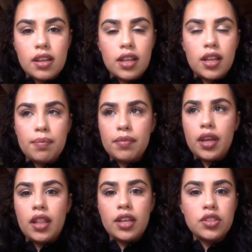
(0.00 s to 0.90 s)

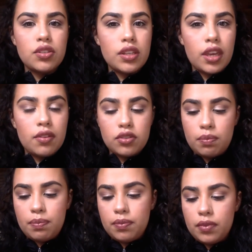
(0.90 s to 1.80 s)
I like using it to
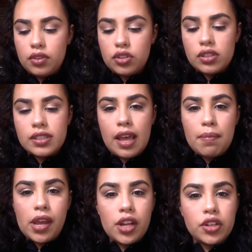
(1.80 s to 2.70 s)
just
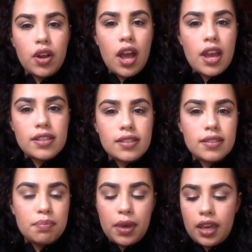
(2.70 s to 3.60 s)
set my under eyes,
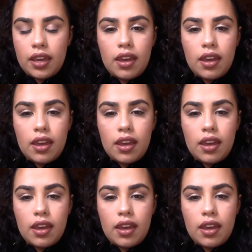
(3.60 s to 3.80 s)
bake